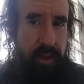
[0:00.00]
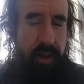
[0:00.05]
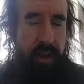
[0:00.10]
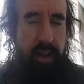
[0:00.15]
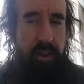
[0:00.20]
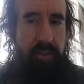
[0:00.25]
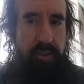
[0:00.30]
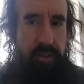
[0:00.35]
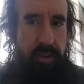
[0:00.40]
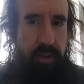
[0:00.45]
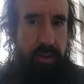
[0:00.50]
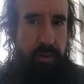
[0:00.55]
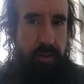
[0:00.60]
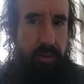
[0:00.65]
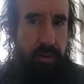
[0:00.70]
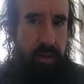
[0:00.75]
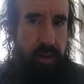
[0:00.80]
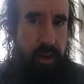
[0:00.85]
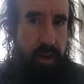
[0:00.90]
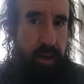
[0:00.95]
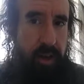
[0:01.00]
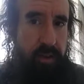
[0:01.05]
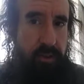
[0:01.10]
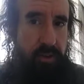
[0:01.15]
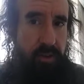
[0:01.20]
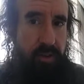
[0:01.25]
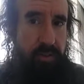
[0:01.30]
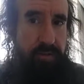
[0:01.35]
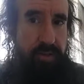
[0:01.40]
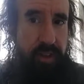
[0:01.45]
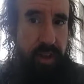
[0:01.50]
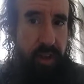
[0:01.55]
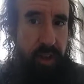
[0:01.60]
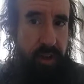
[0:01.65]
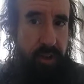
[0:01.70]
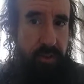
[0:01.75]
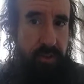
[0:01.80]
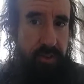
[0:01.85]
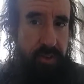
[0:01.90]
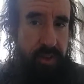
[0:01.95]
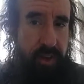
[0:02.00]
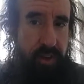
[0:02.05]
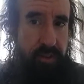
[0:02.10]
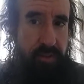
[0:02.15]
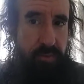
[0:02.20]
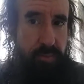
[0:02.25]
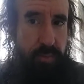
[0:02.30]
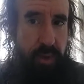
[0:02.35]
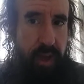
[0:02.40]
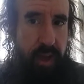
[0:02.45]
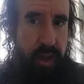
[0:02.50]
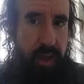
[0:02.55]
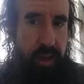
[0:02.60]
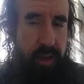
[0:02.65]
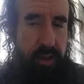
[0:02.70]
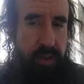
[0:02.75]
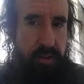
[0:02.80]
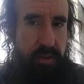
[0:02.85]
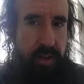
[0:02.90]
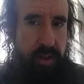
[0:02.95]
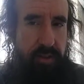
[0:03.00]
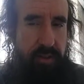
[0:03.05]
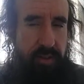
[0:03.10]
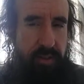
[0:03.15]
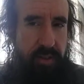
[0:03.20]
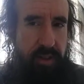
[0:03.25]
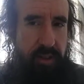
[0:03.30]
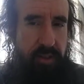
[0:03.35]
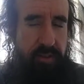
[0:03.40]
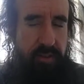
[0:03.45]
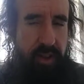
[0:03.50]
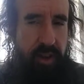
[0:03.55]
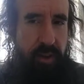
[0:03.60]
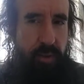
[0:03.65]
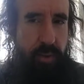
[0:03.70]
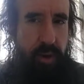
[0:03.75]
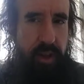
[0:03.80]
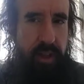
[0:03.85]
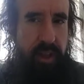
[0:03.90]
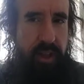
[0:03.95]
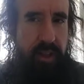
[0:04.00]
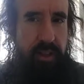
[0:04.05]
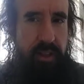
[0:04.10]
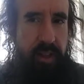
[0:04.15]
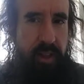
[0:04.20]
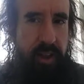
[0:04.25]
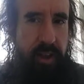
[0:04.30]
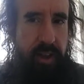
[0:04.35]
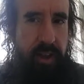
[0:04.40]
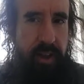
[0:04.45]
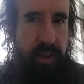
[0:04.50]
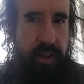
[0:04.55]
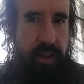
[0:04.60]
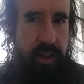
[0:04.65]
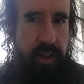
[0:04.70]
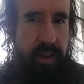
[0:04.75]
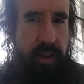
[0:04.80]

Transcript: And so Kant sort of dials things back, and you get something that's not quite like Locke,